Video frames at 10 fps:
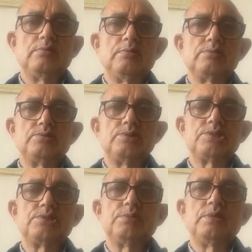
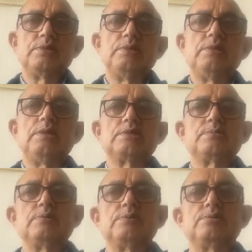suggested by the
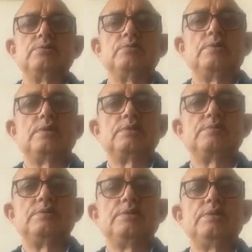experts who
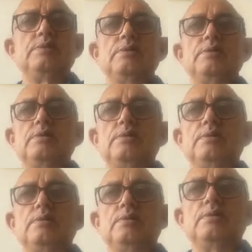participate in
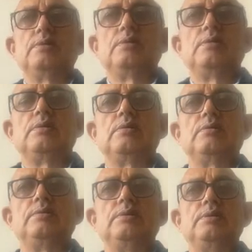
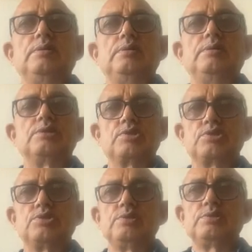the
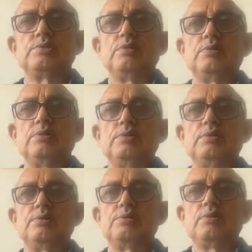discussions or
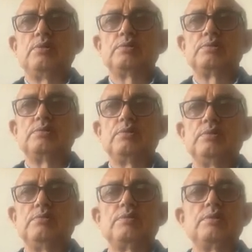talks or
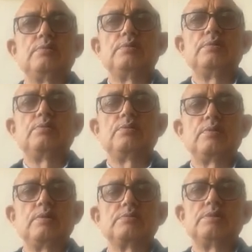whatever
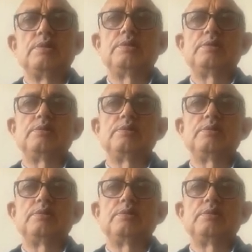programs that